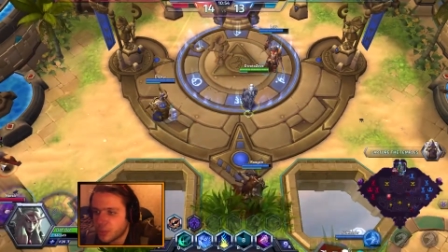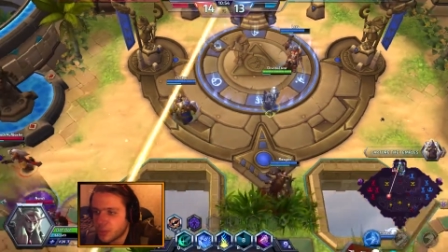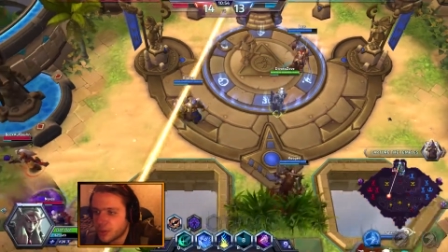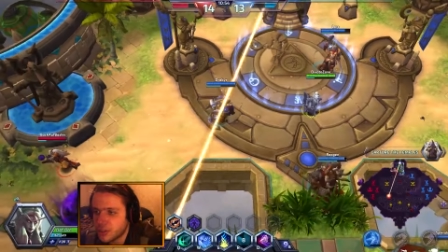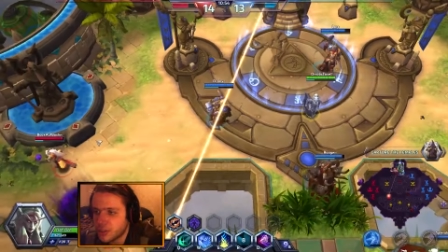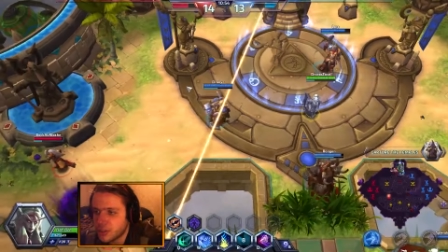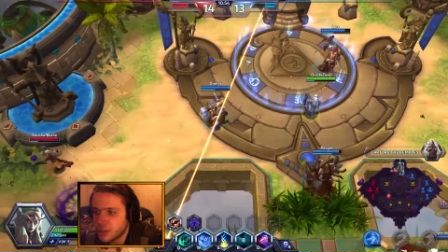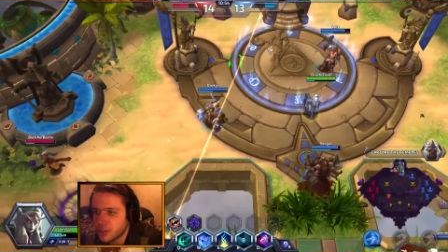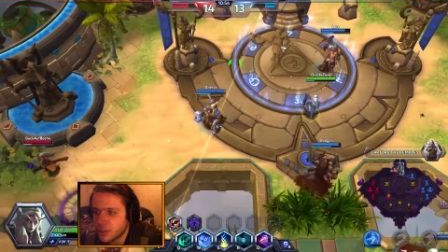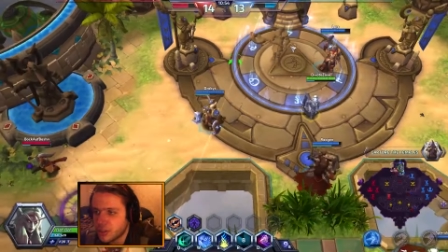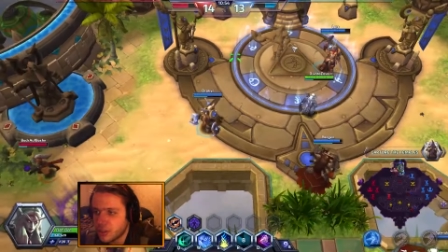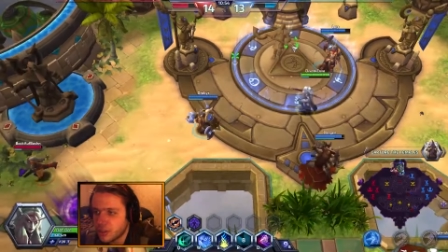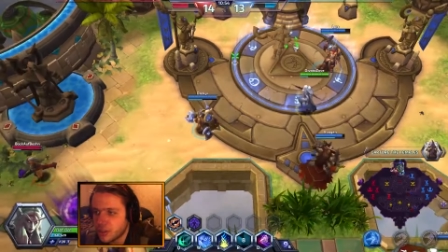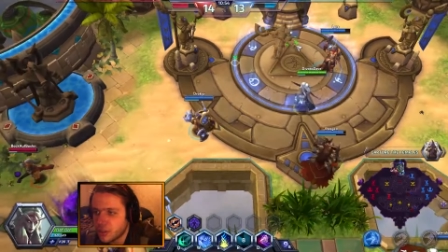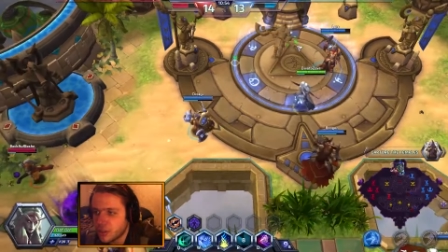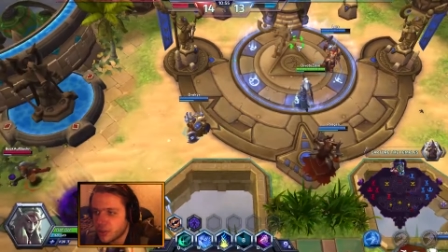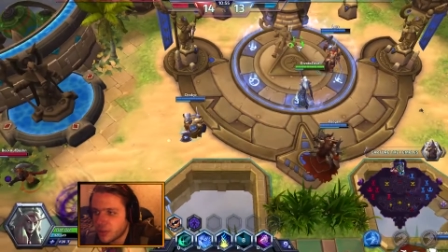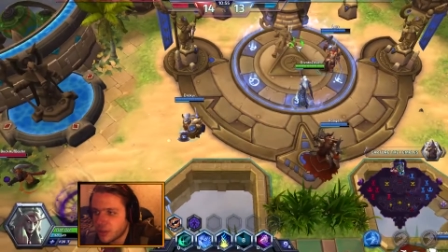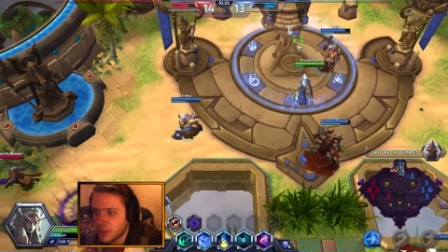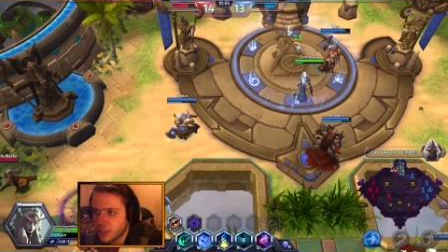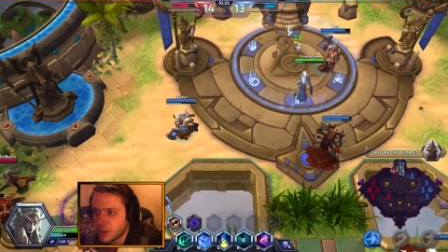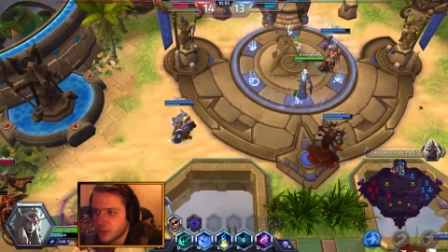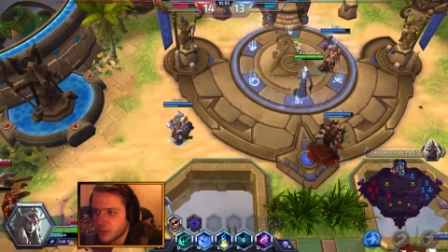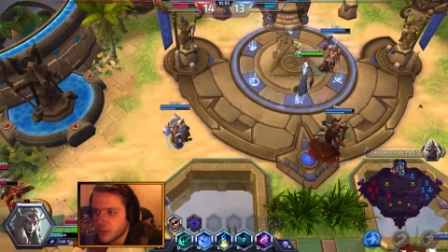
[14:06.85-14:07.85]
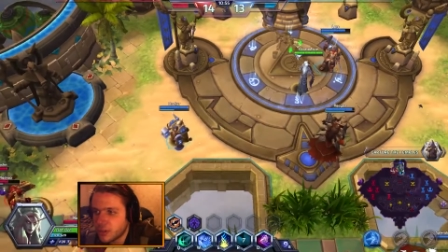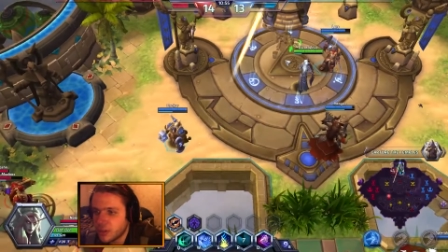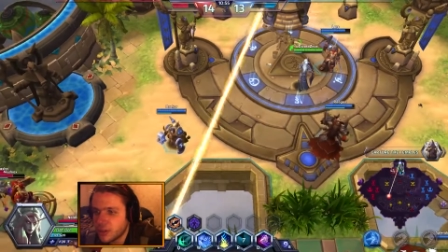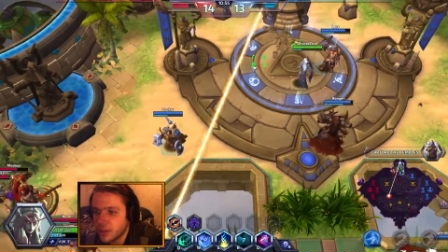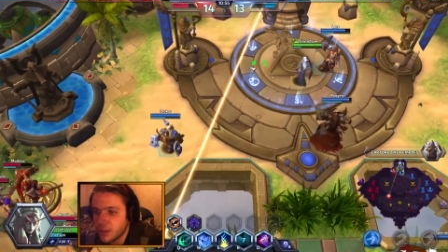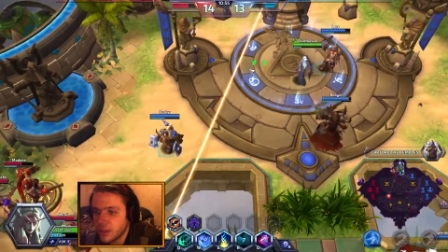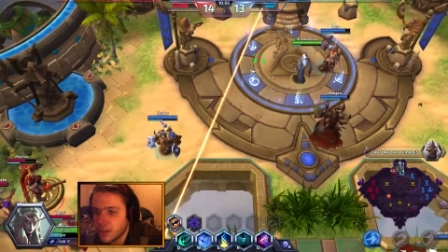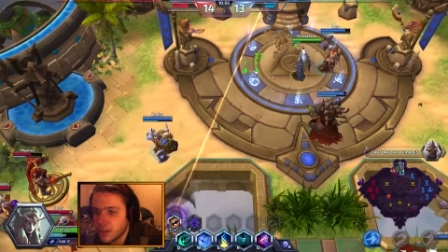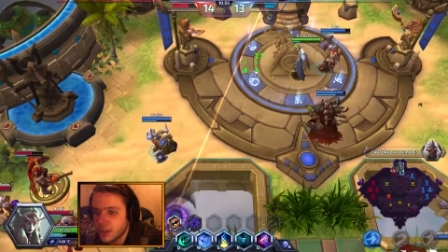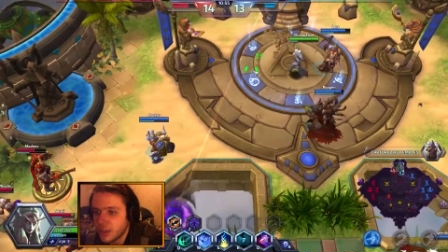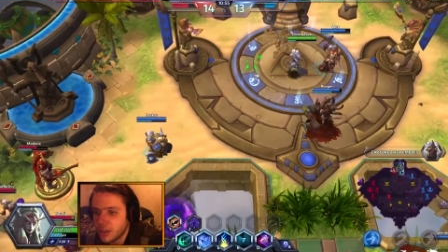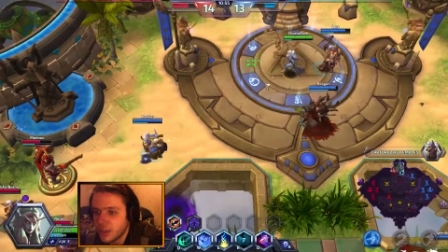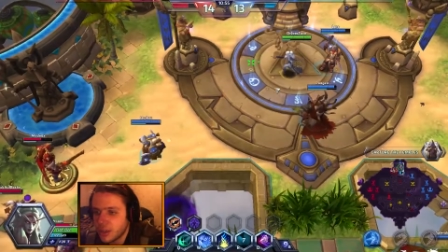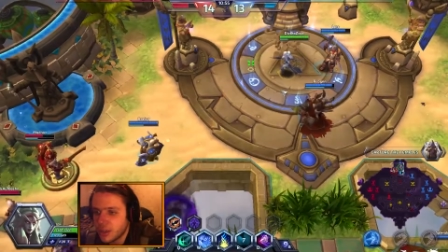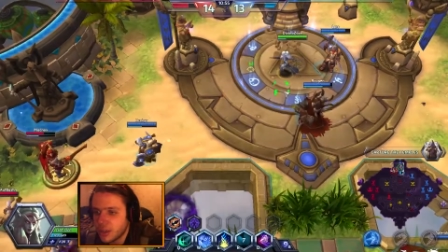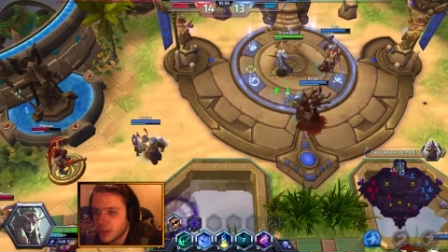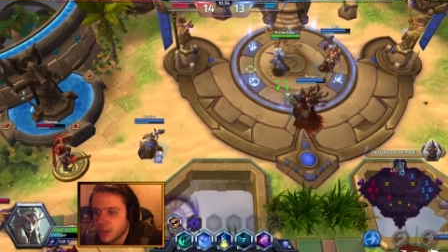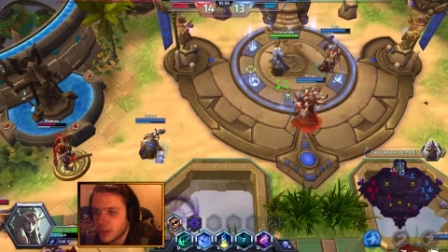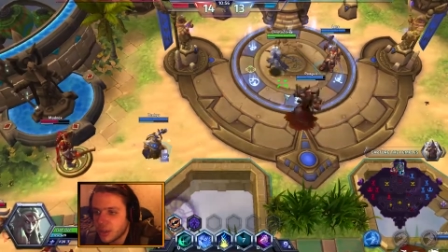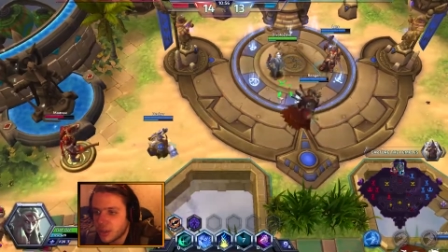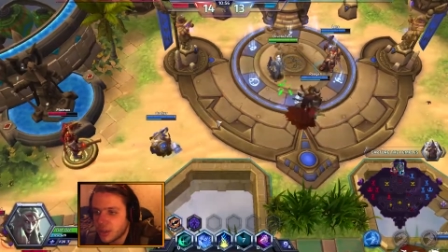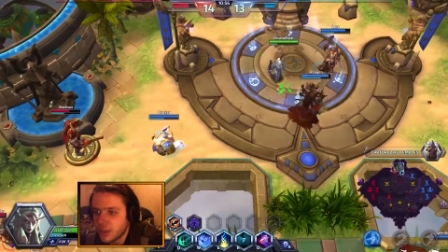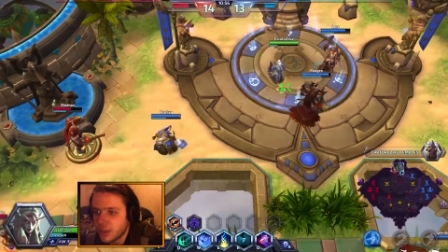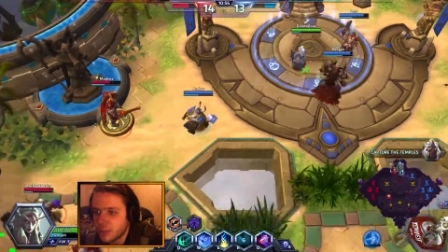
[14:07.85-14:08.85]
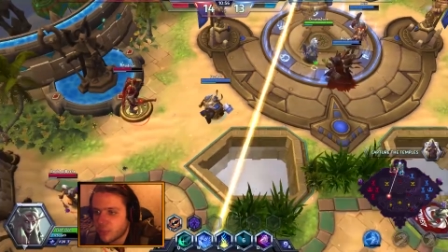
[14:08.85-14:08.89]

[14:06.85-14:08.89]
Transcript: but they're not giving up. Uh,